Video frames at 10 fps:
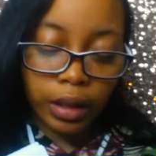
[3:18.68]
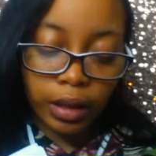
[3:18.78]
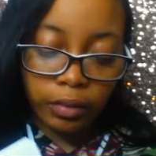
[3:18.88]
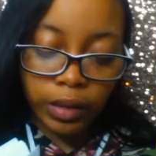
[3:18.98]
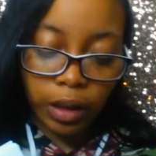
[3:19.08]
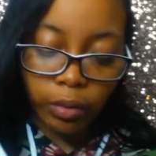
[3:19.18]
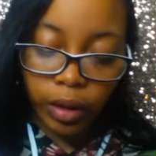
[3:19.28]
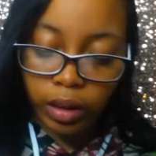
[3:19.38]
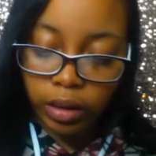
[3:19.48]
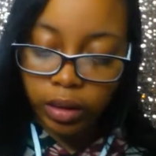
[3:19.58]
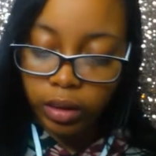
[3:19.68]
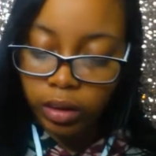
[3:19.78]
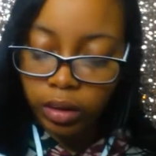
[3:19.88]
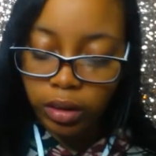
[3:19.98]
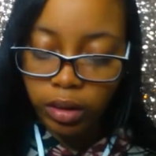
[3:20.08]
end of day one,
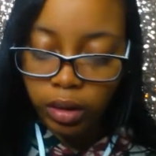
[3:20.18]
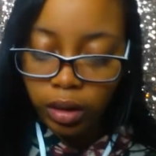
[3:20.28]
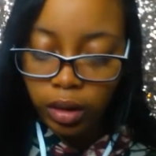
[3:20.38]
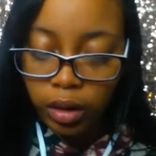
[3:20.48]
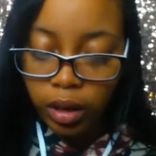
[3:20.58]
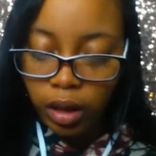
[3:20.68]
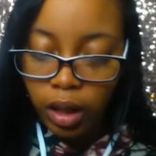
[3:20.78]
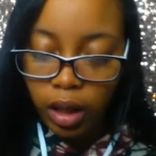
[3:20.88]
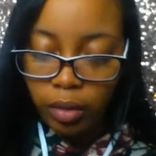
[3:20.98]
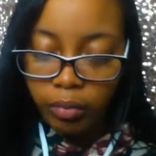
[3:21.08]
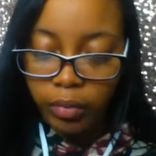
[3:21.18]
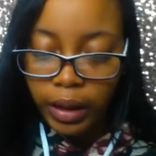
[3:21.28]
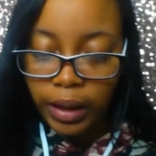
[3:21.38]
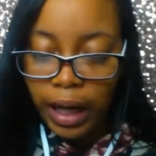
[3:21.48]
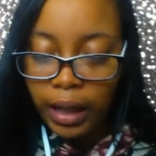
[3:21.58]
um,
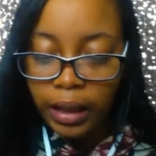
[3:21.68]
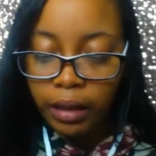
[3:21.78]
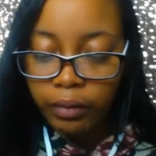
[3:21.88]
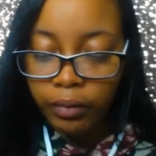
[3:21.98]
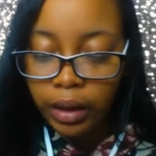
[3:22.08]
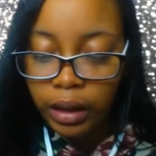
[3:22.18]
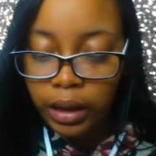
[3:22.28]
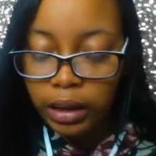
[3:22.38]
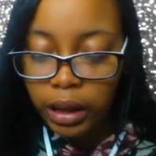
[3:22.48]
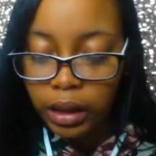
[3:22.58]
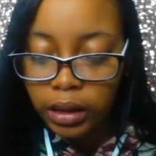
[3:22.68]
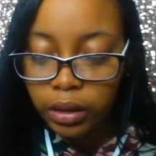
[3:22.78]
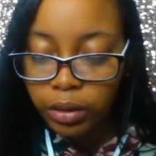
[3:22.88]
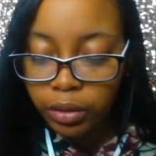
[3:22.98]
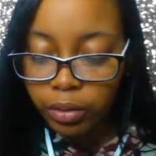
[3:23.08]
and I didn't even really get a chance
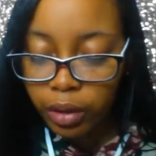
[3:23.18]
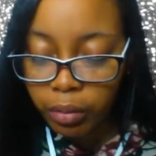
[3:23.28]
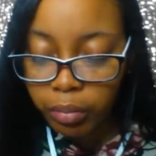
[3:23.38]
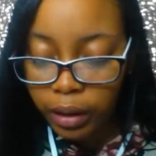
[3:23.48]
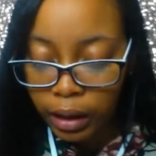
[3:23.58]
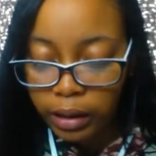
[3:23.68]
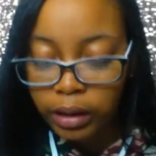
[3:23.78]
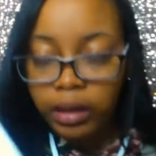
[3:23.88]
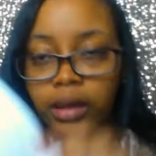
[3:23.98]
to complete